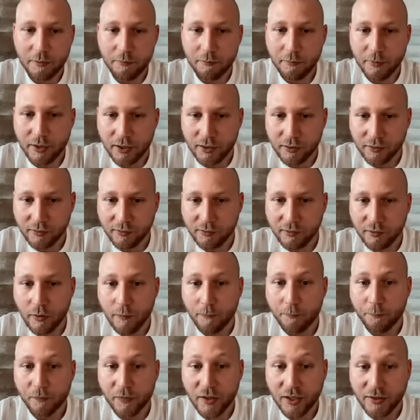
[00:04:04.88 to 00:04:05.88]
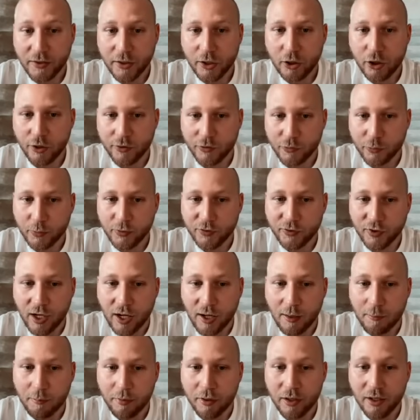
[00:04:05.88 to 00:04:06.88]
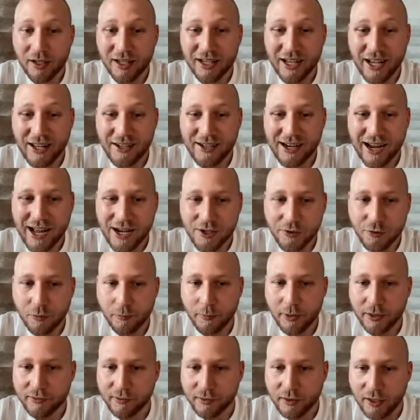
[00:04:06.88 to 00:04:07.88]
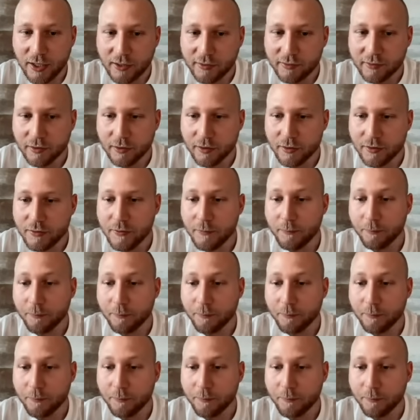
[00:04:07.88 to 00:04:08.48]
means that the Cosmos Hub and Atom as an asset